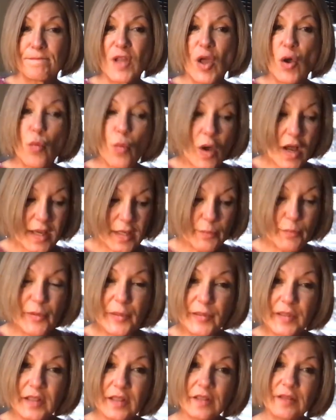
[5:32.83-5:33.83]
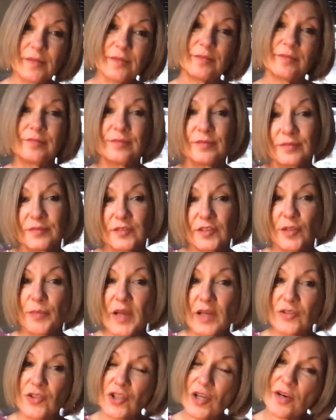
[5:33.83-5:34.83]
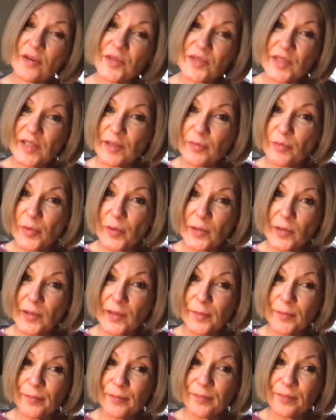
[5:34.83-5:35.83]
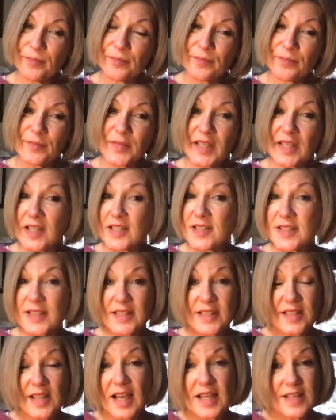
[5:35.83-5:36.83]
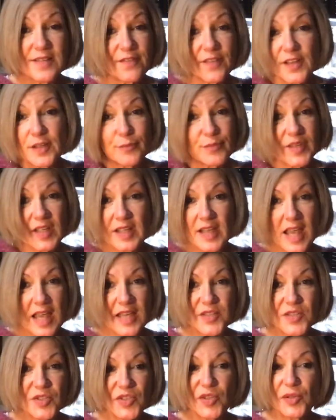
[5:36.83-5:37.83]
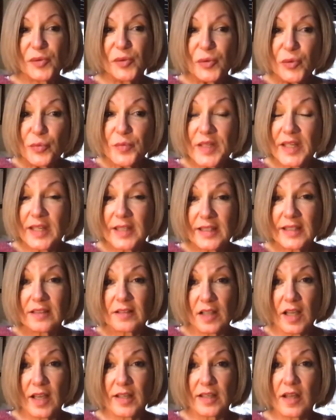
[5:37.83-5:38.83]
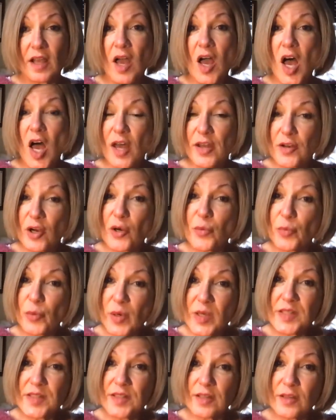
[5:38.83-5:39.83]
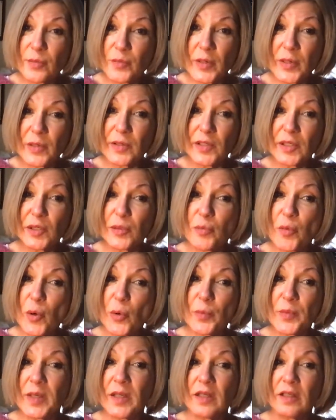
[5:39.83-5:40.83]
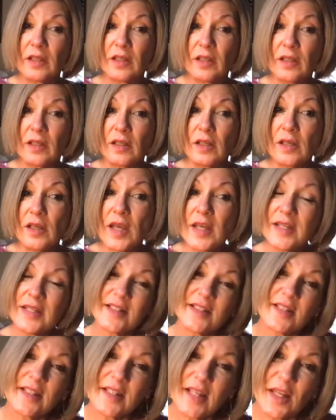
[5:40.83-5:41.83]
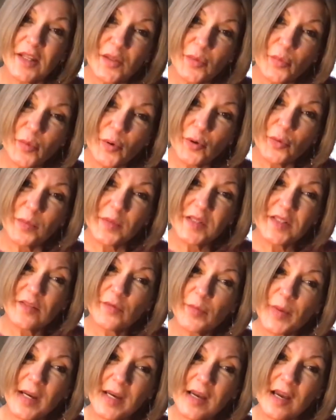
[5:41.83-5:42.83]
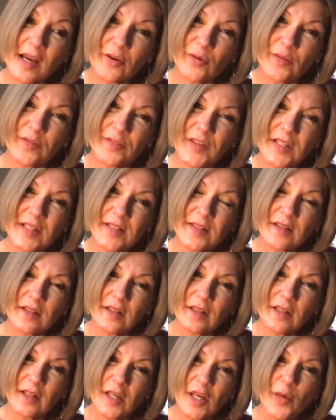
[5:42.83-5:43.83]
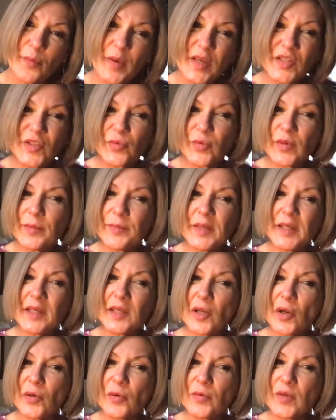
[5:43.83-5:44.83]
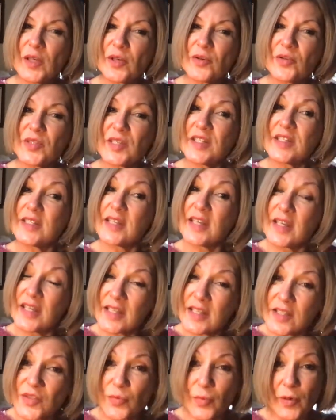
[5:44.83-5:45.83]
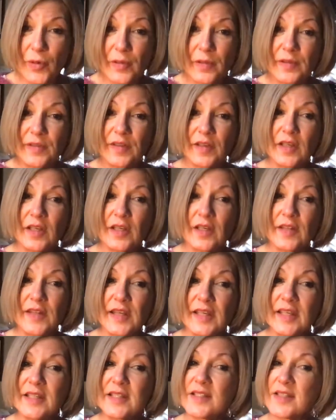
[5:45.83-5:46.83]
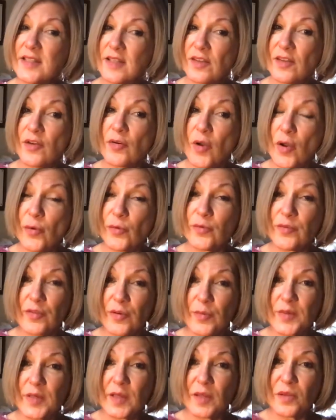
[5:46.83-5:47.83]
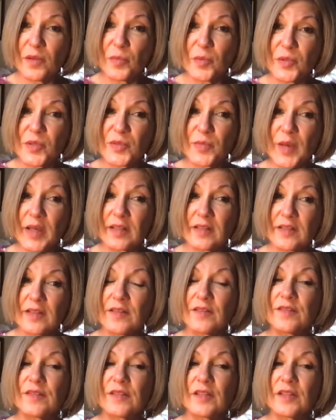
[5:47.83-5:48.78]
Why a book about Charles Lindbergh? Because his life, it casts an illuminating light on our present American moment. And isn't that the purpose of biographies? By sweeping young readers into his world, they can see their own from another perspective.